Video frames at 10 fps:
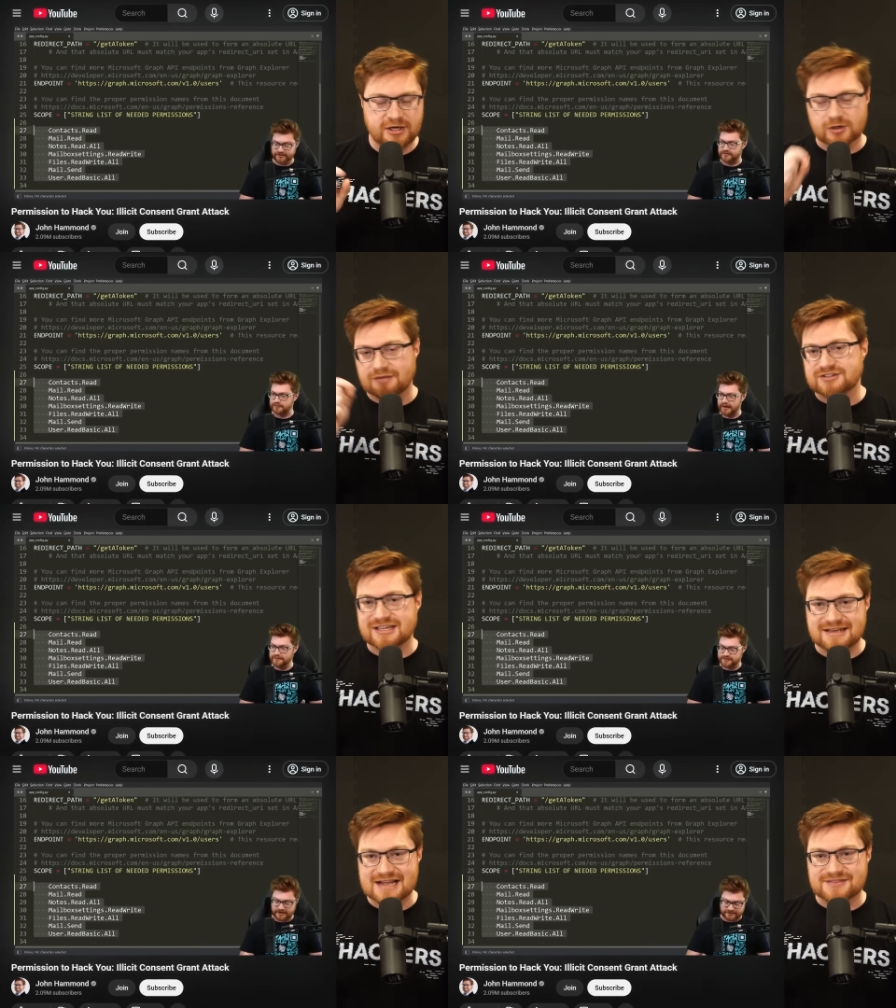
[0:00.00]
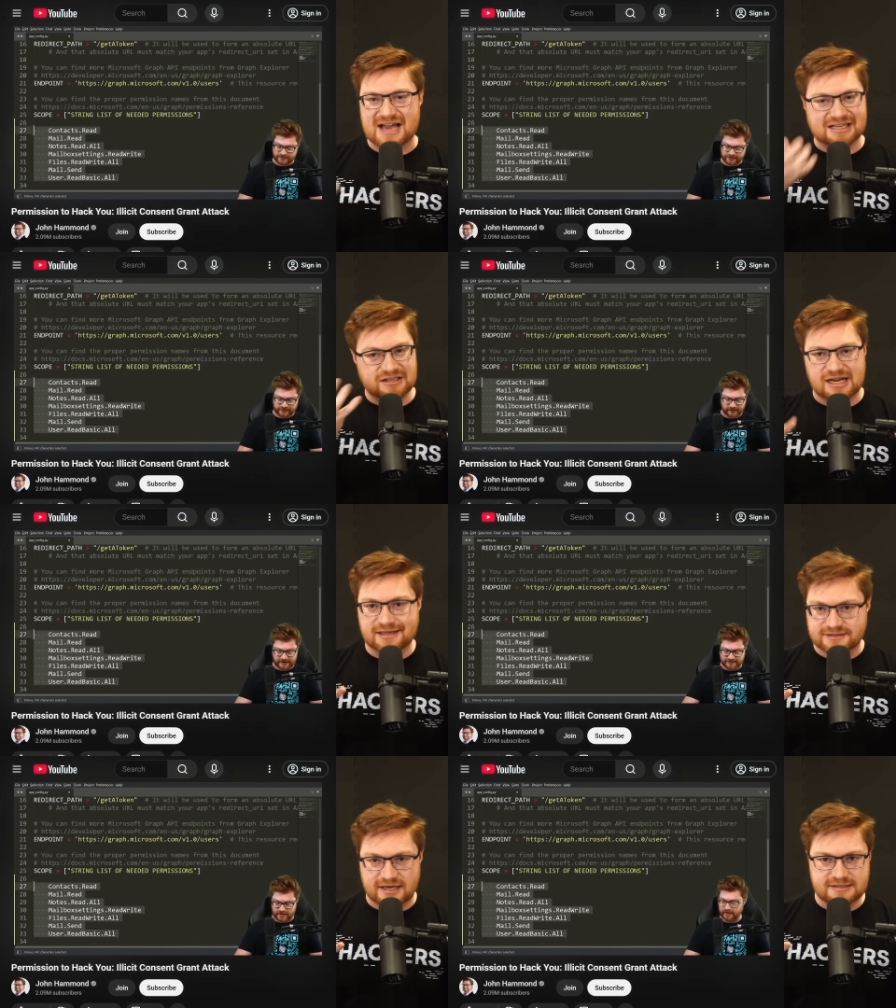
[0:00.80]
You'll have to connect that
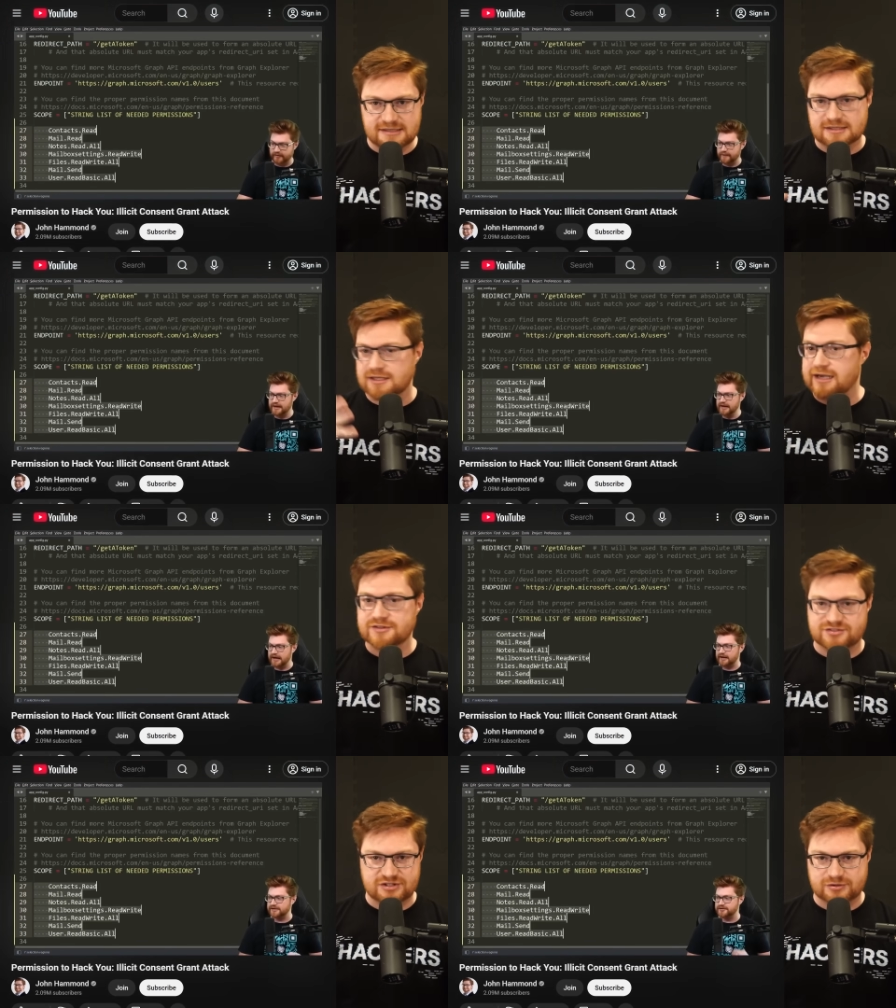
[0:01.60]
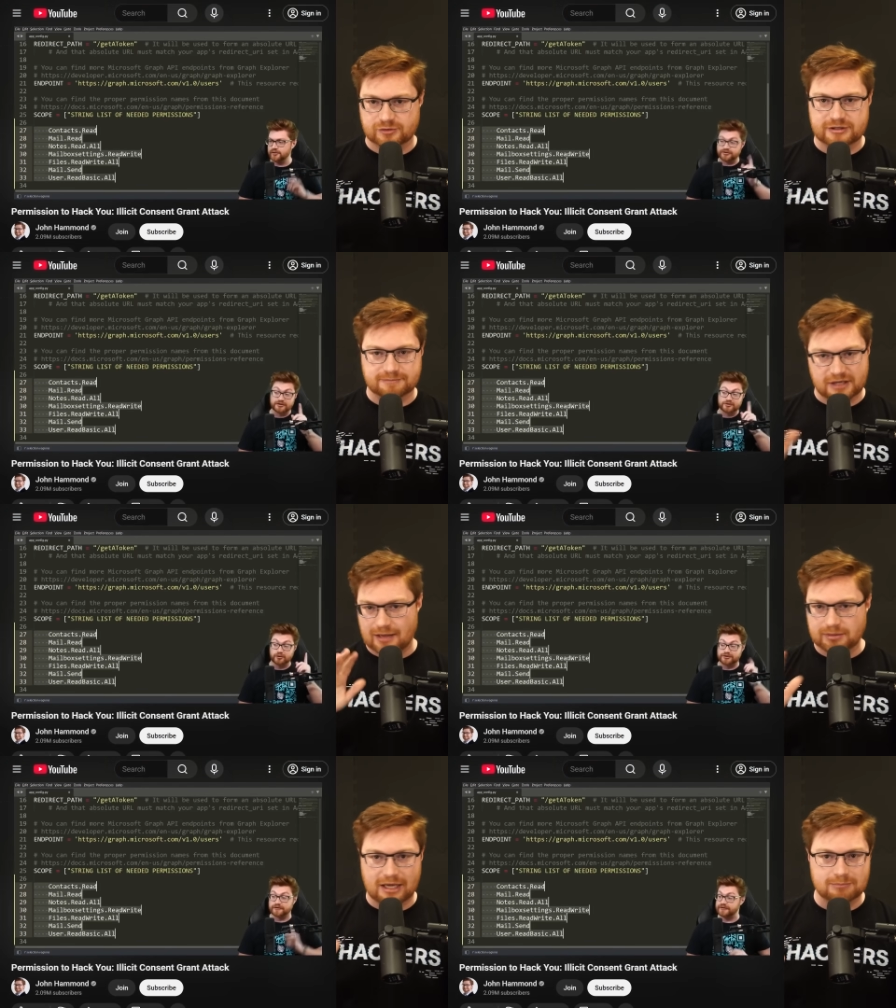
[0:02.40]
client I D, client secret, blah,
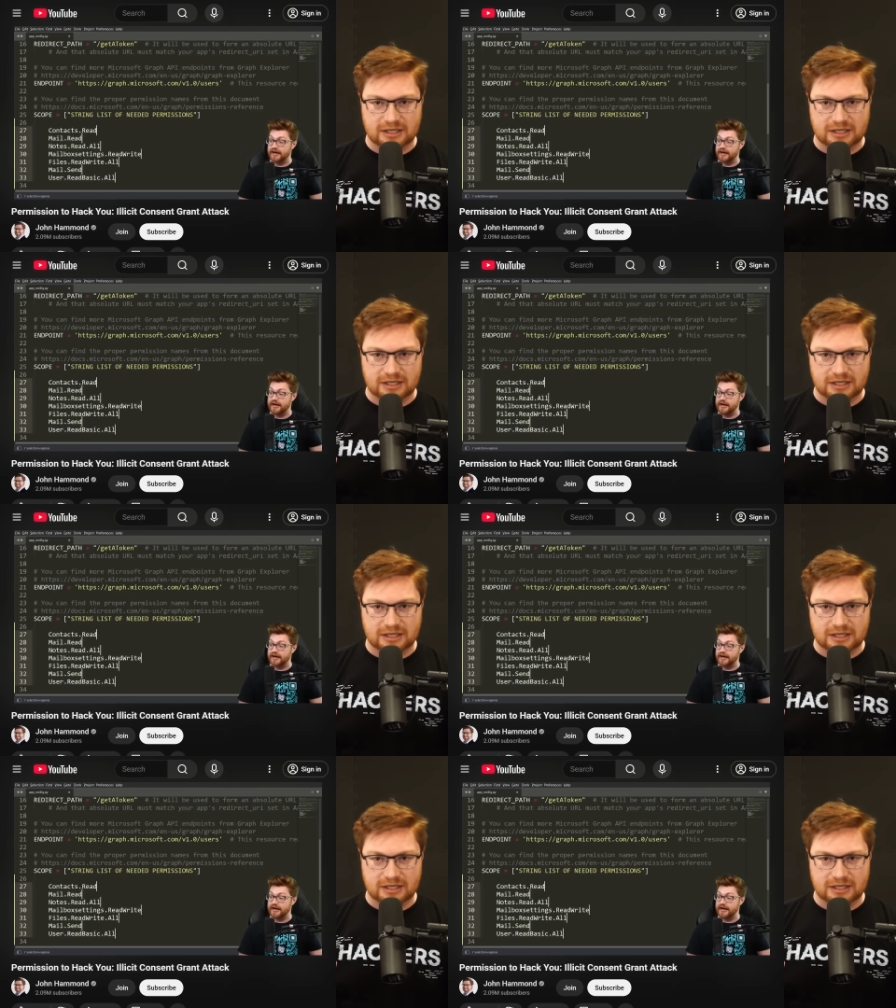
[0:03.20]
blah,